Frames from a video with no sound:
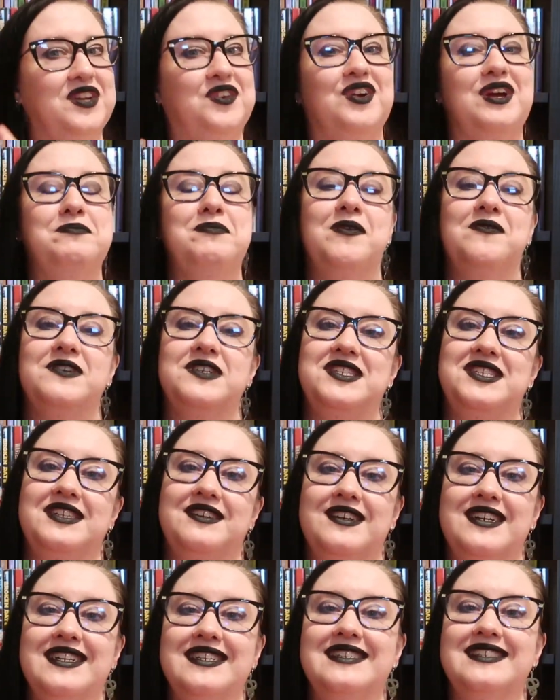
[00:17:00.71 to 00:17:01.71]
the Creepover
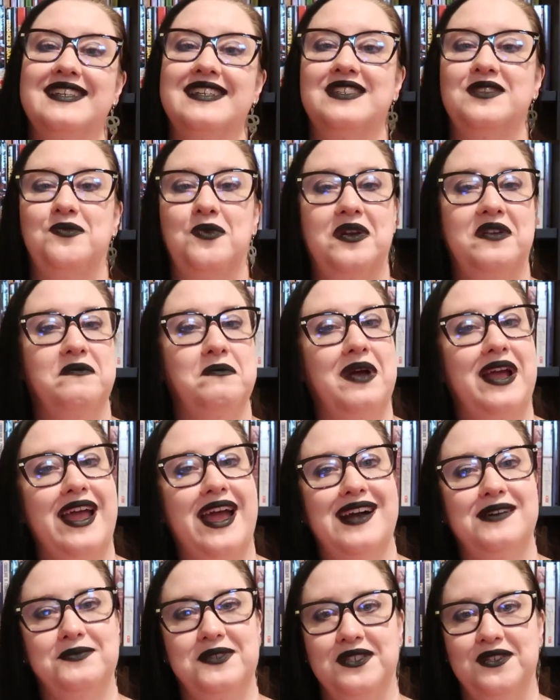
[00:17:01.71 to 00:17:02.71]
series is one of my
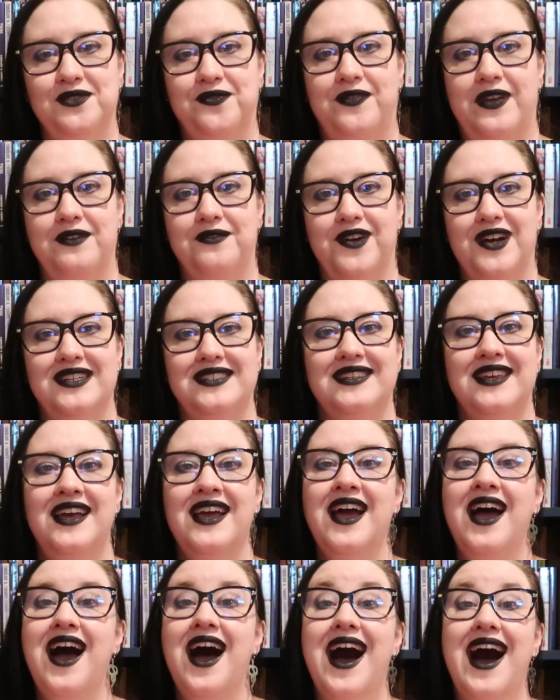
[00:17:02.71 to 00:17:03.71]
absolute favorites.
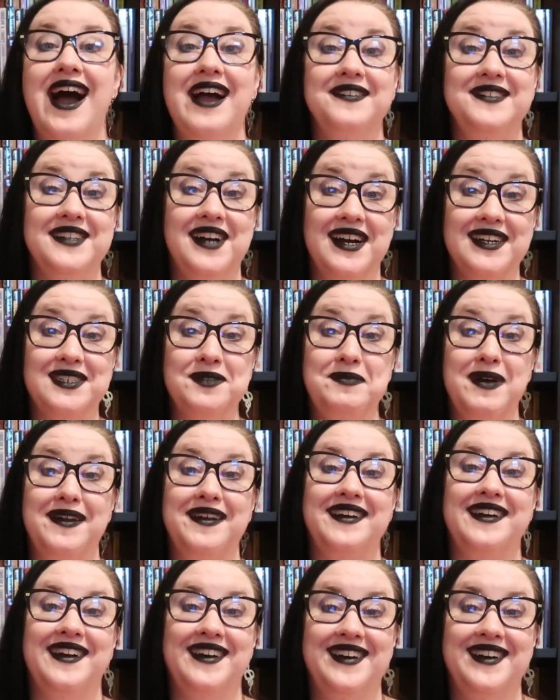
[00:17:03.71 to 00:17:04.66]
I've talked about it